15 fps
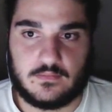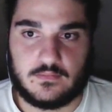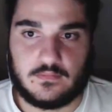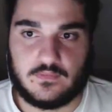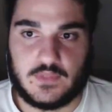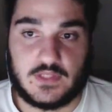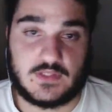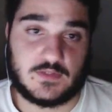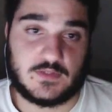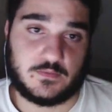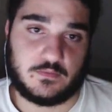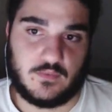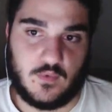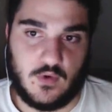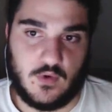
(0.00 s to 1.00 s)
That's
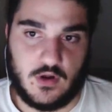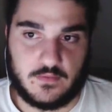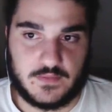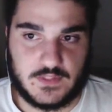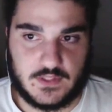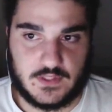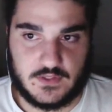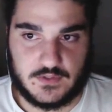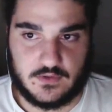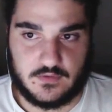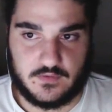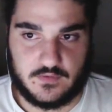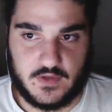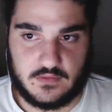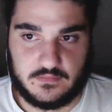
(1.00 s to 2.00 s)
what I'm seeing so
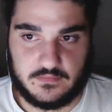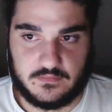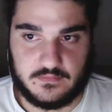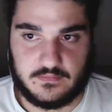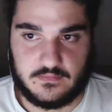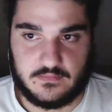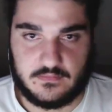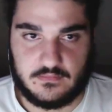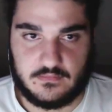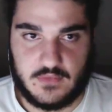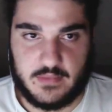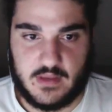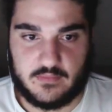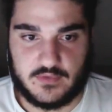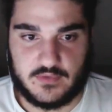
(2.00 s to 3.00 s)
far.
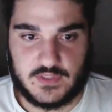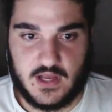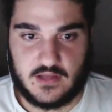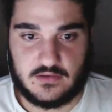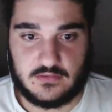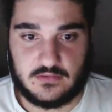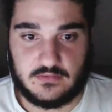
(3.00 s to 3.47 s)
Maybe I'm retarded.